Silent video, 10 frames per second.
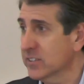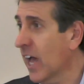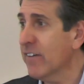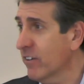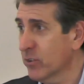as
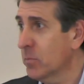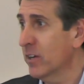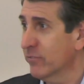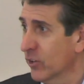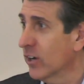I've ever
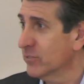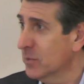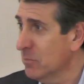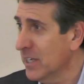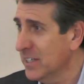been involved
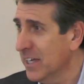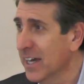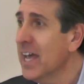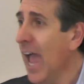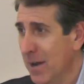in media,